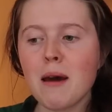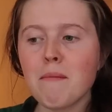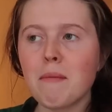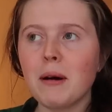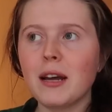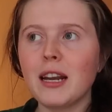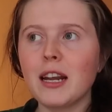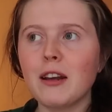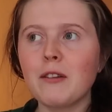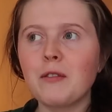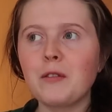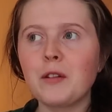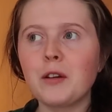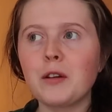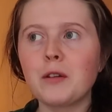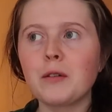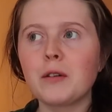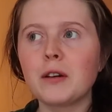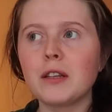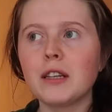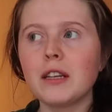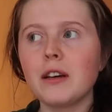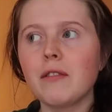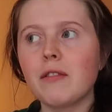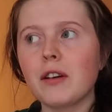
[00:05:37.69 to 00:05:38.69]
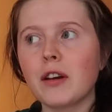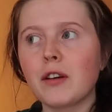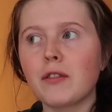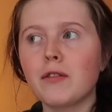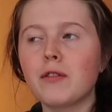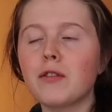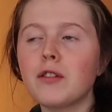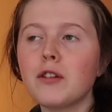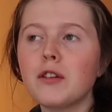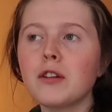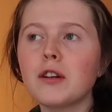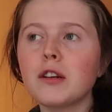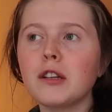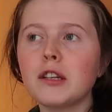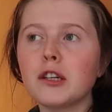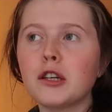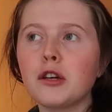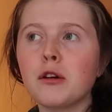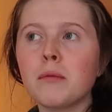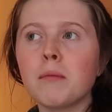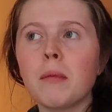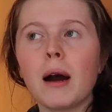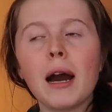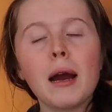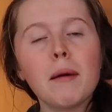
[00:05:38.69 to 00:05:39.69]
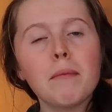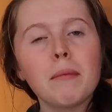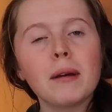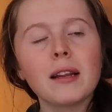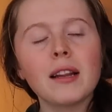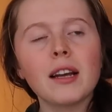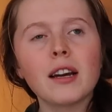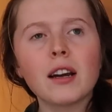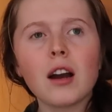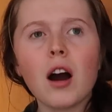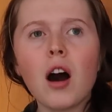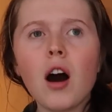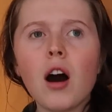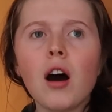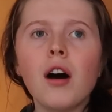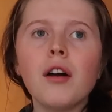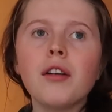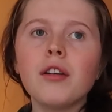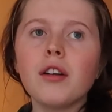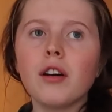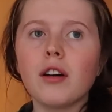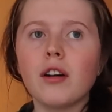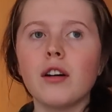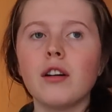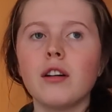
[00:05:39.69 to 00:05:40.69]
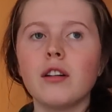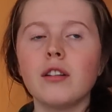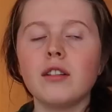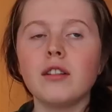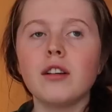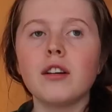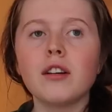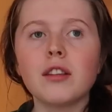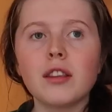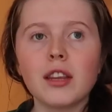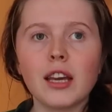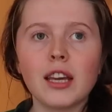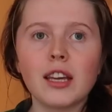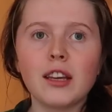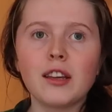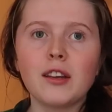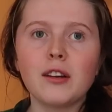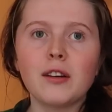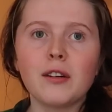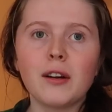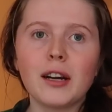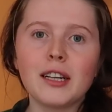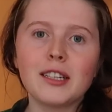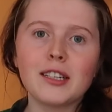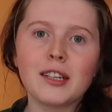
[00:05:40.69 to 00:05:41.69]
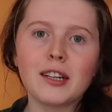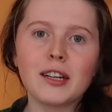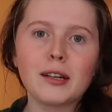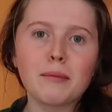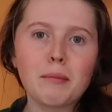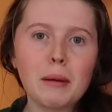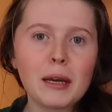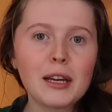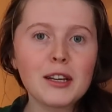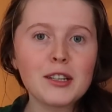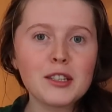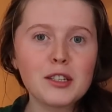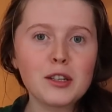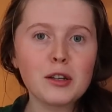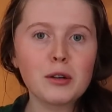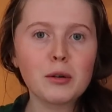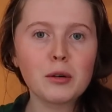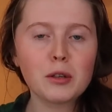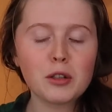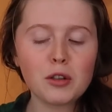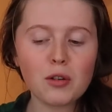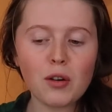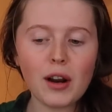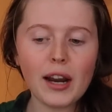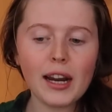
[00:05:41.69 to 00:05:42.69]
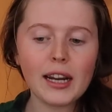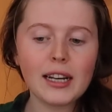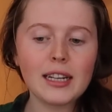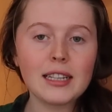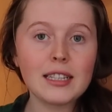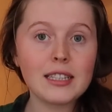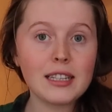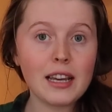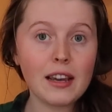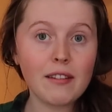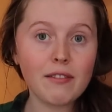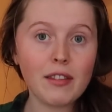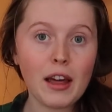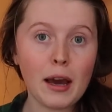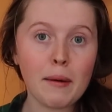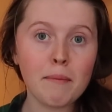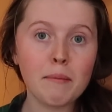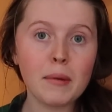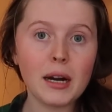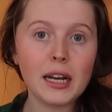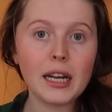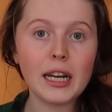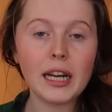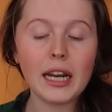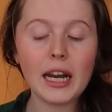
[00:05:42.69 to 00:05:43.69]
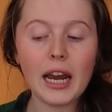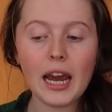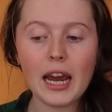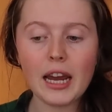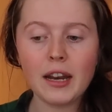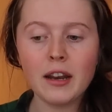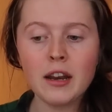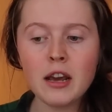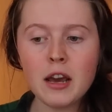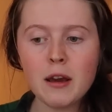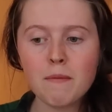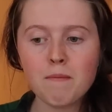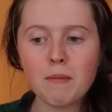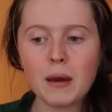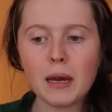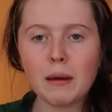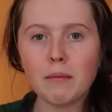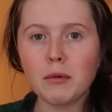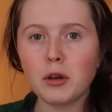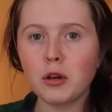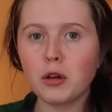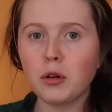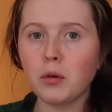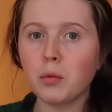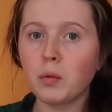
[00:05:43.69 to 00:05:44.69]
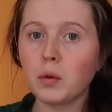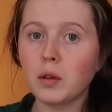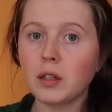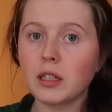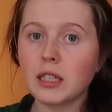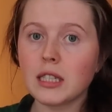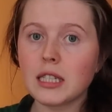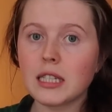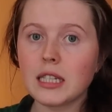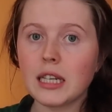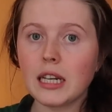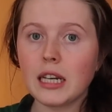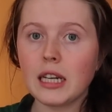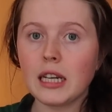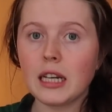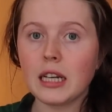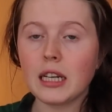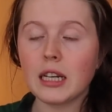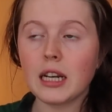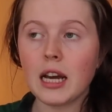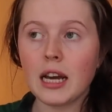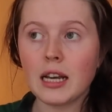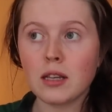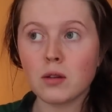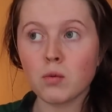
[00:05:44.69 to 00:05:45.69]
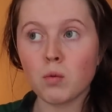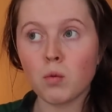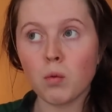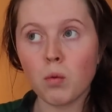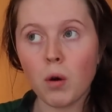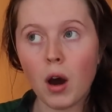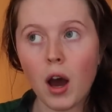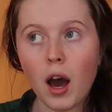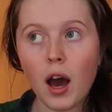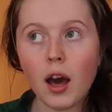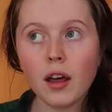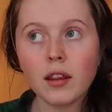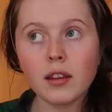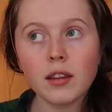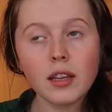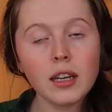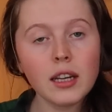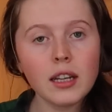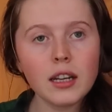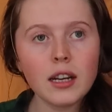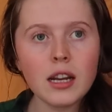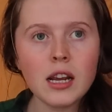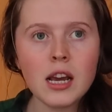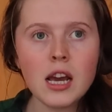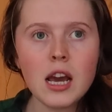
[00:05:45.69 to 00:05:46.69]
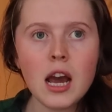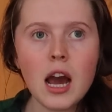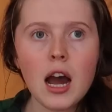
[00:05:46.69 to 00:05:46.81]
But if you were living frugally, you might be like, oh no thank you, I don't, because you're trying to save that money, and maybe you wouldn't see it as worth it.